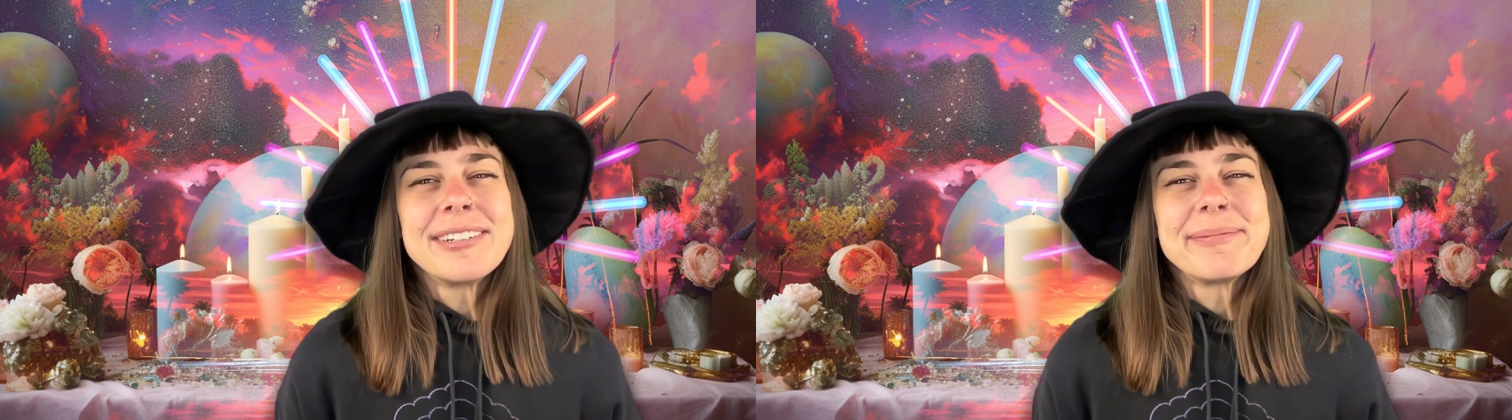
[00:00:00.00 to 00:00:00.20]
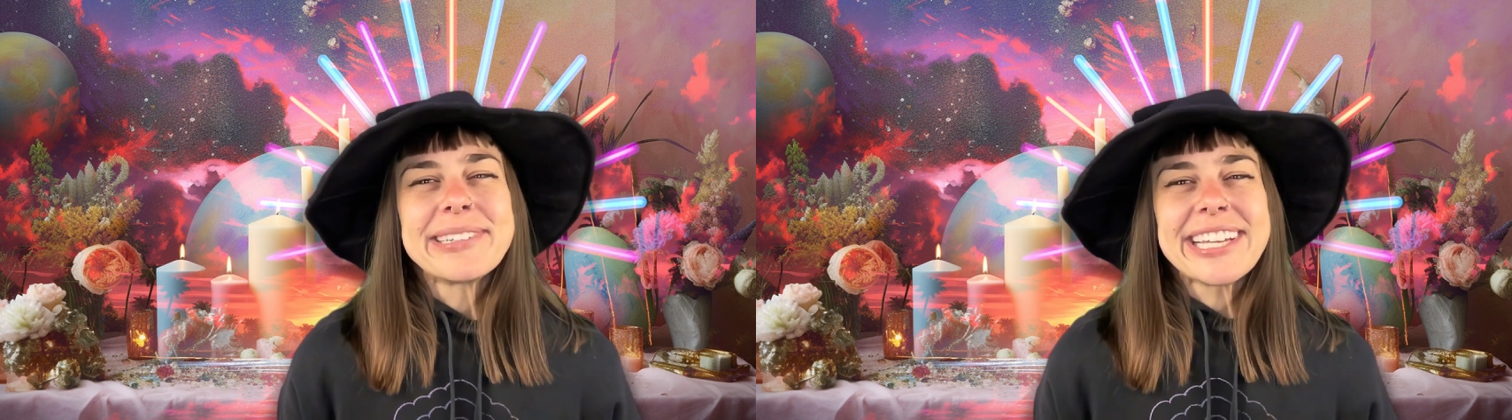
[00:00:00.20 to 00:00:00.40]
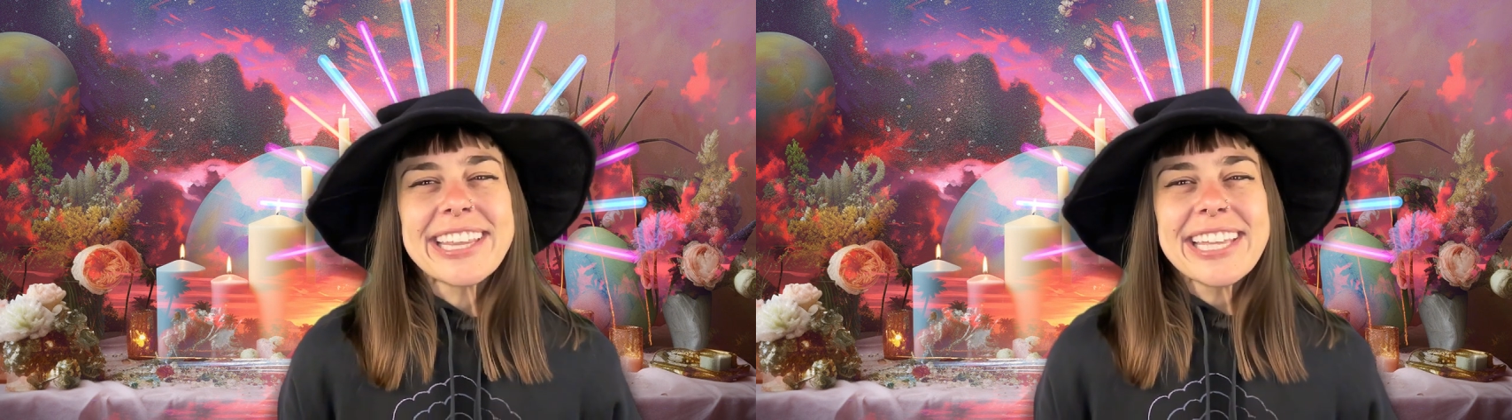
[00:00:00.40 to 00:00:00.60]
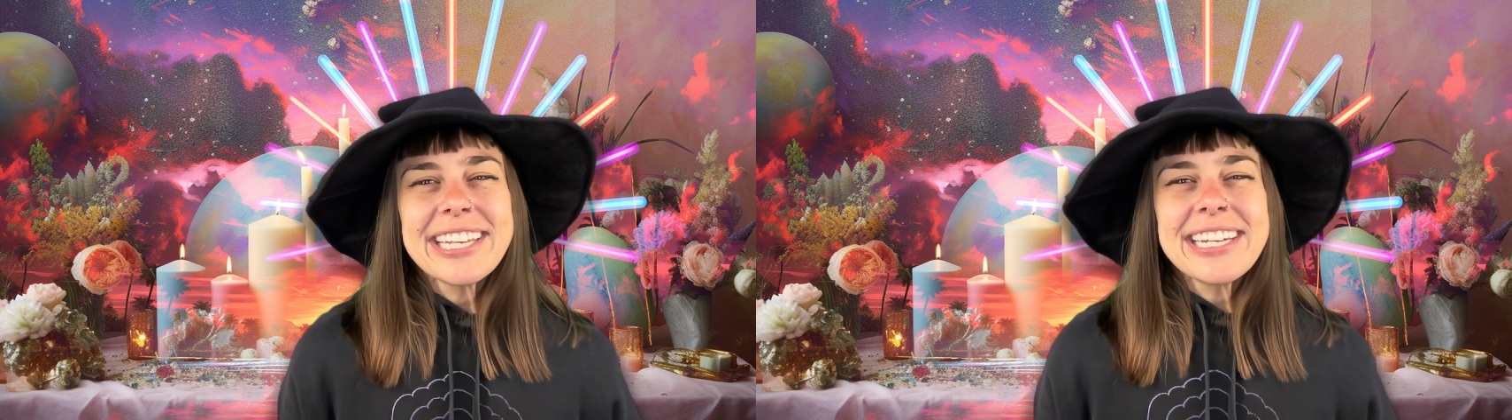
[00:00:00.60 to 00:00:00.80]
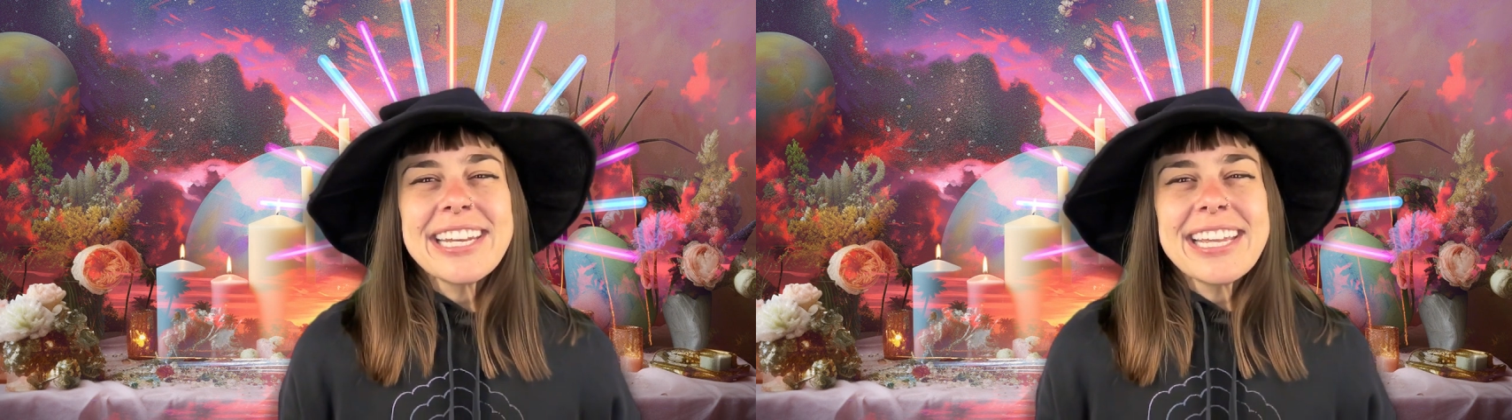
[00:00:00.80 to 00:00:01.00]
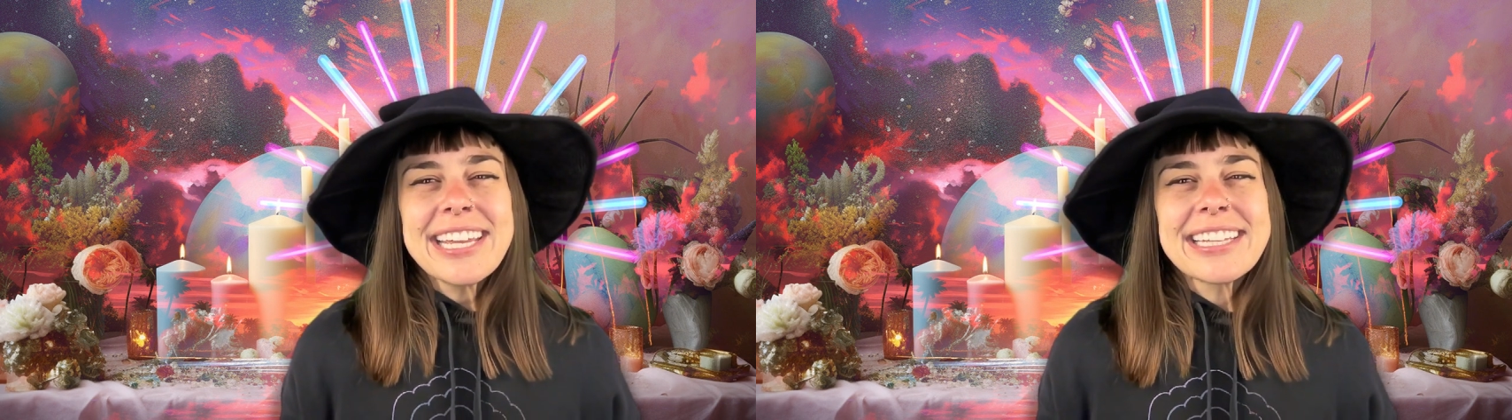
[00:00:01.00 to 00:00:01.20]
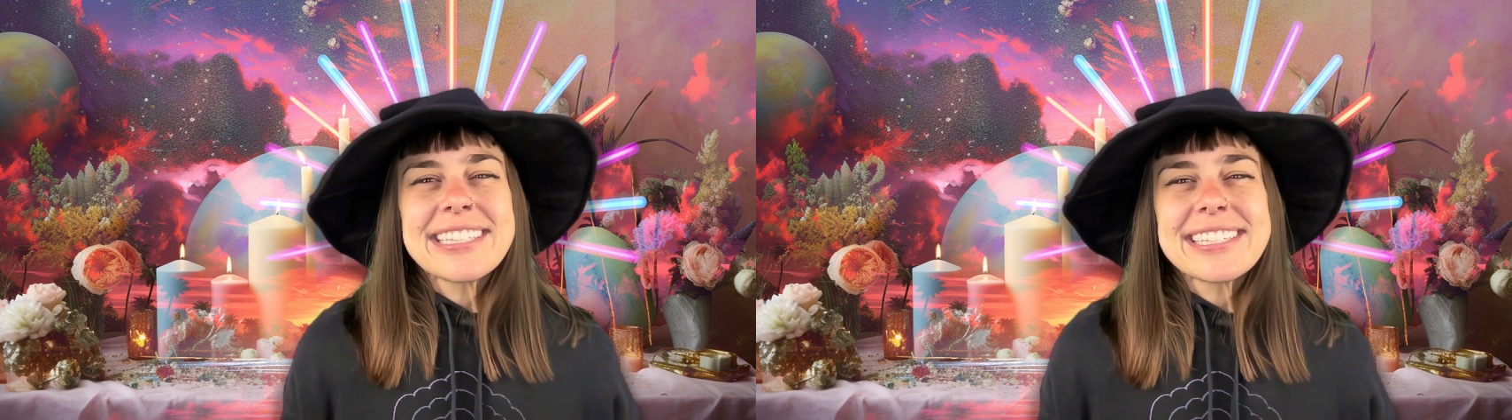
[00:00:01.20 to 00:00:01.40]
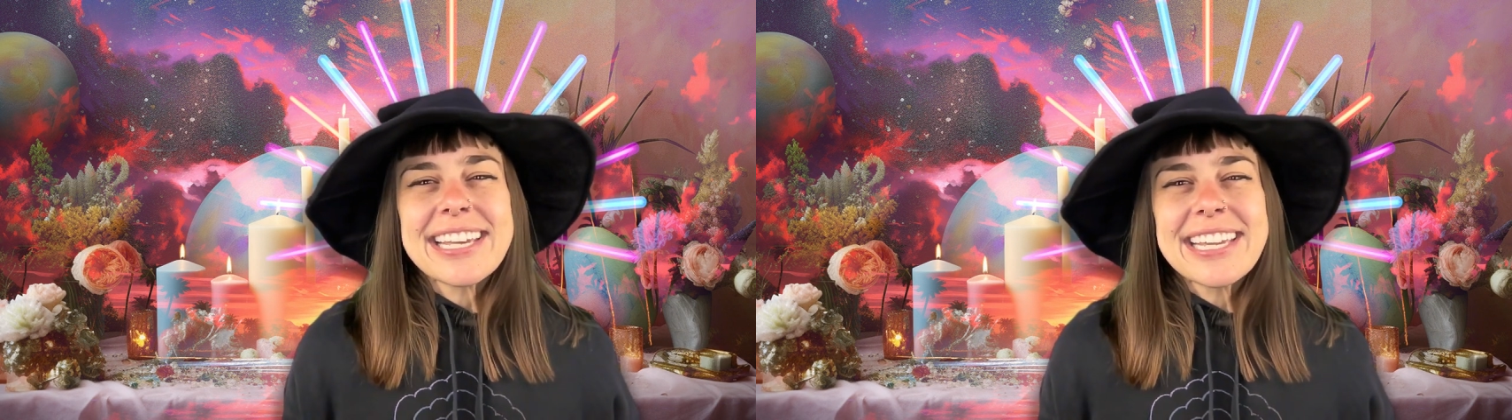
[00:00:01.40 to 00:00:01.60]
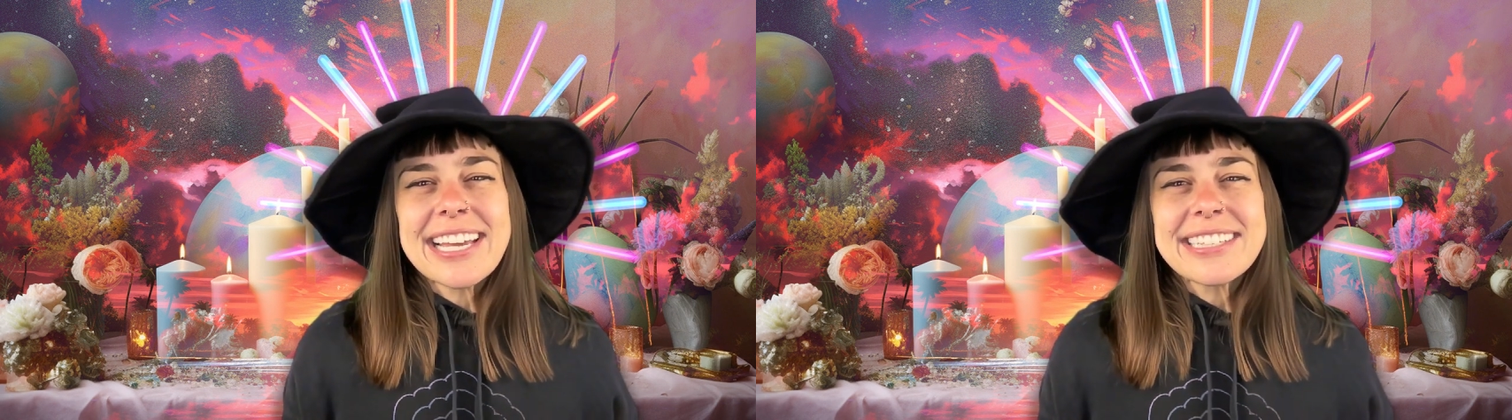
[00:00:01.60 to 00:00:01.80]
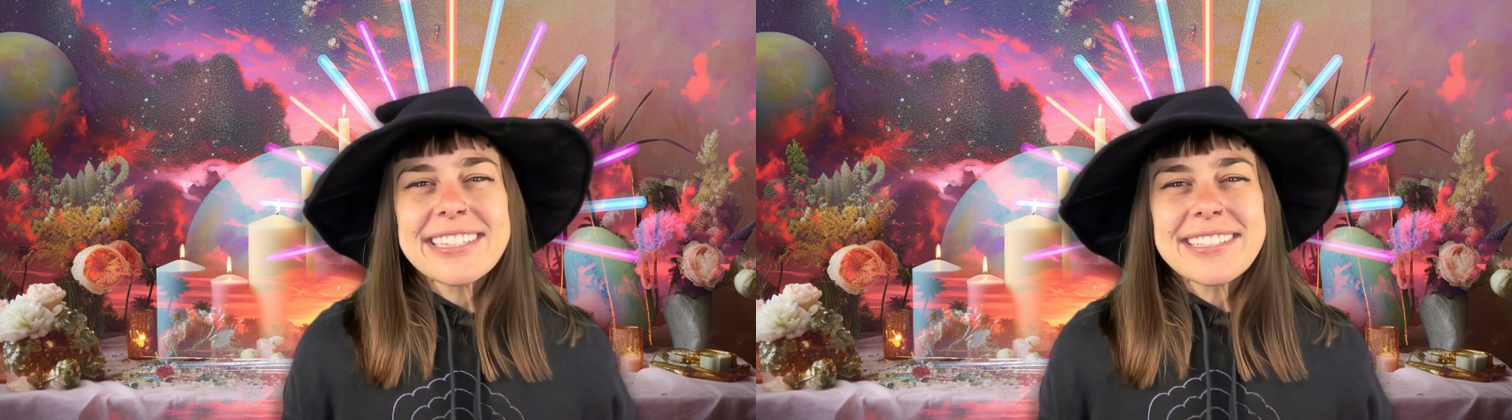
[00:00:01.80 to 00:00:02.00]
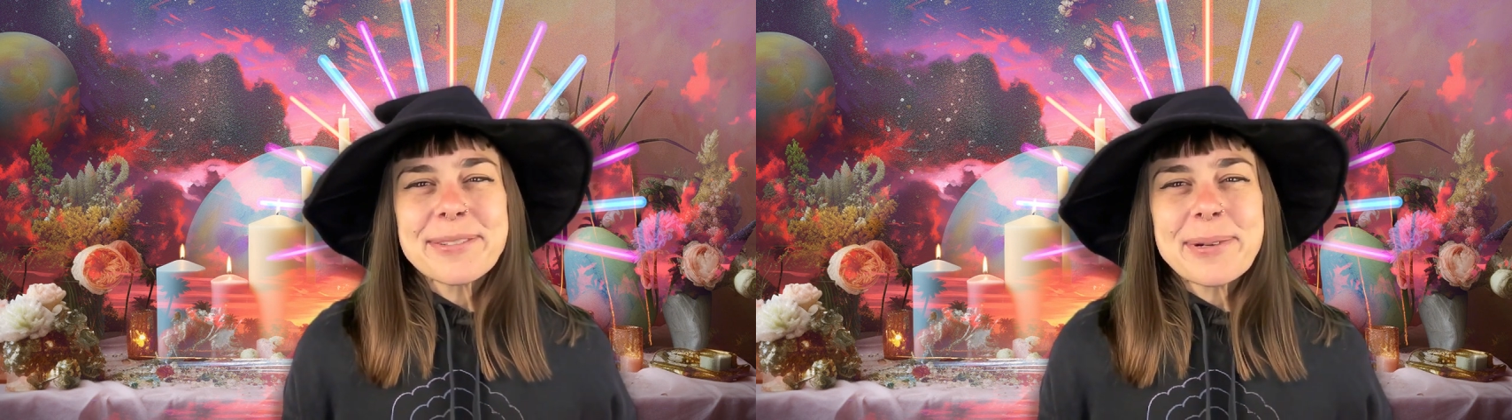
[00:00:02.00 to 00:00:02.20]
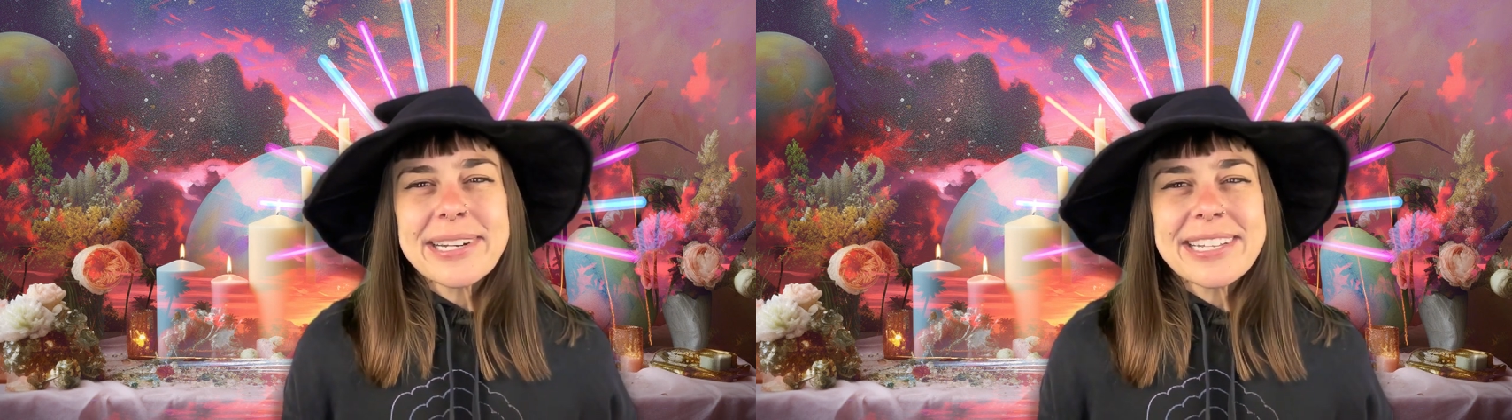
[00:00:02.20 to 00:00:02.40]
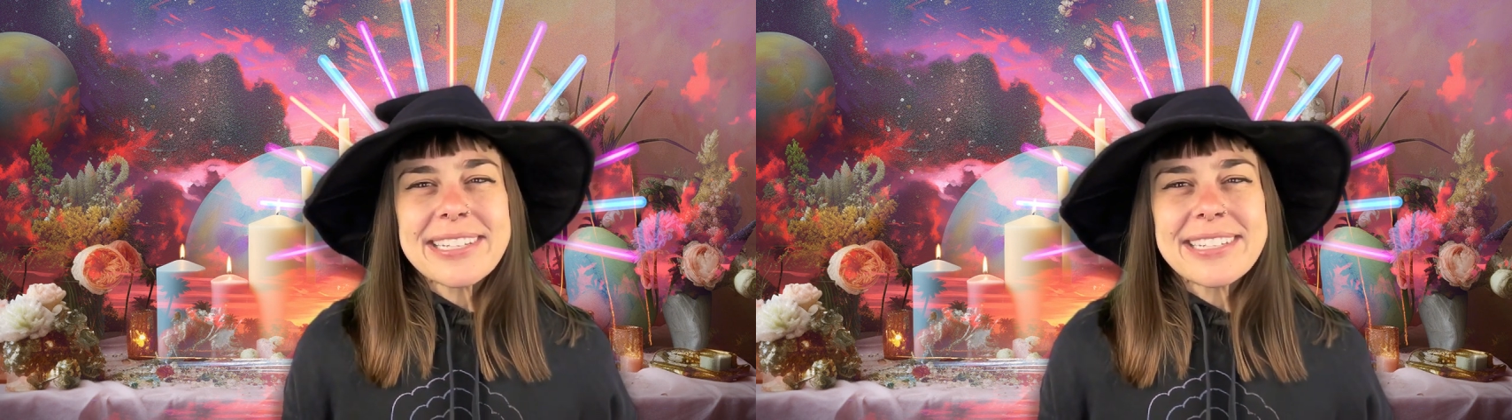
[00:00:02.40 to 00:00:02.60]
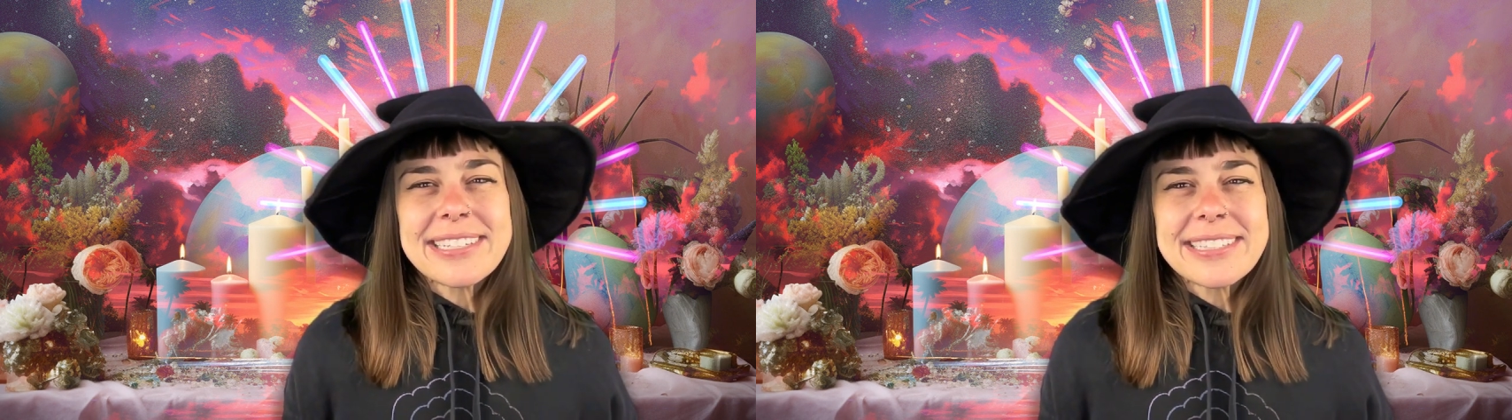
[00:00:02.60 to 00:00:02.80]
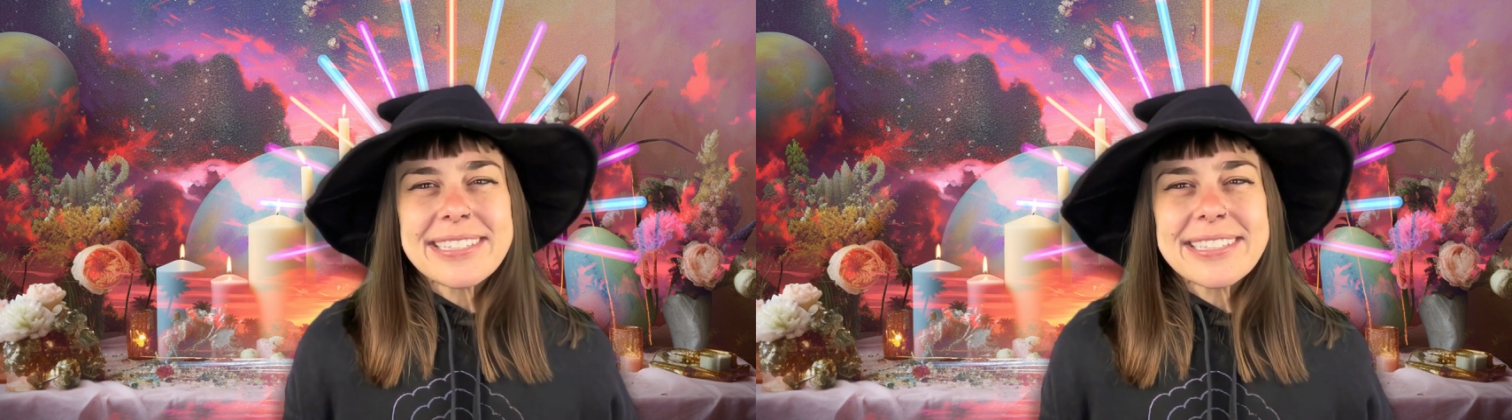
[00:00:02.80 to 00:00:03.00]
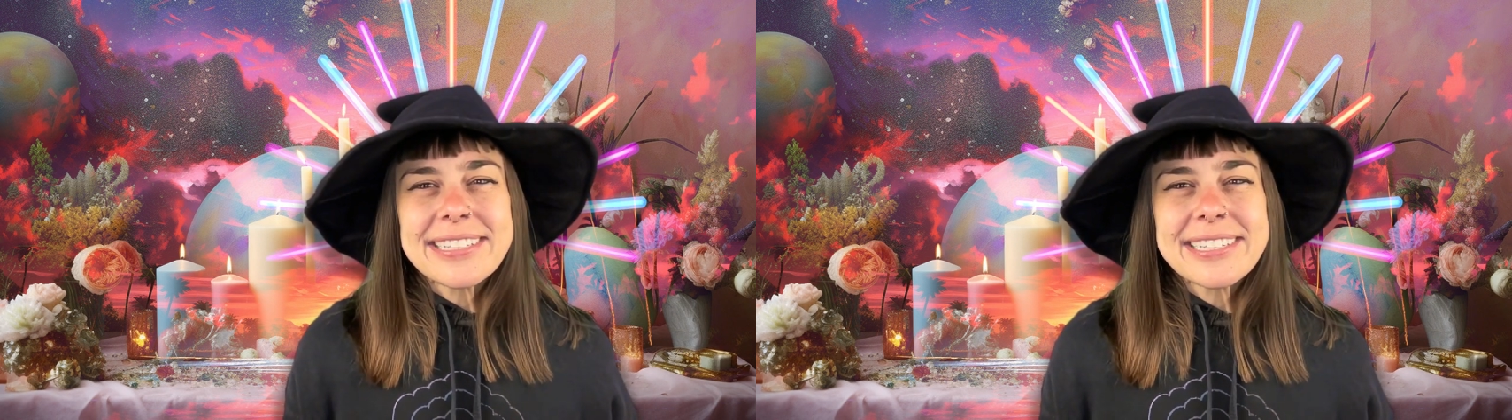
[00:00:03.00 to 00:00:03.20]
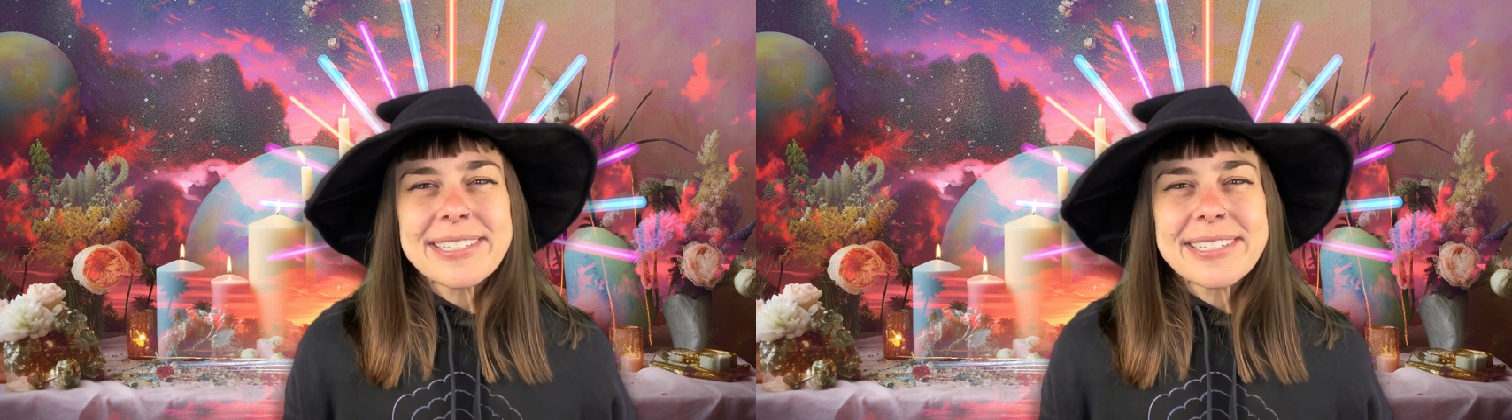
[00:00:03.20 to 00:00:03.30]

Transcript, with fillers: Breathe in and say yes to what is.